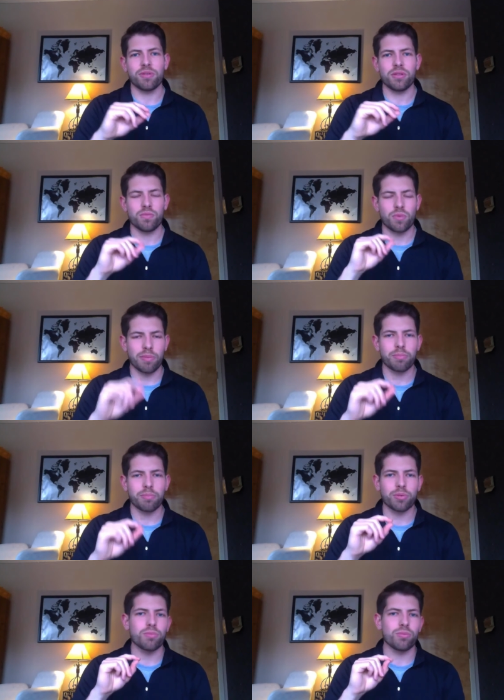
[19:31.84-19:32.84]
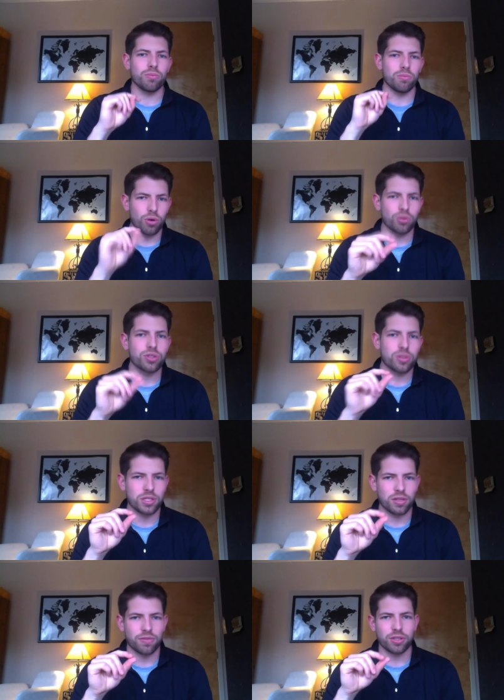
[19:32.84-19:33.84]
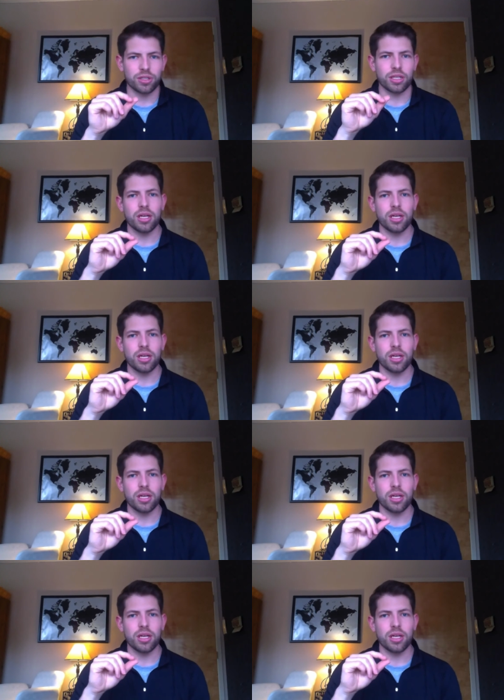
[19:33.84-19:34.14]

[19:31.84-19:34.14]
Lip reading: remember most specifically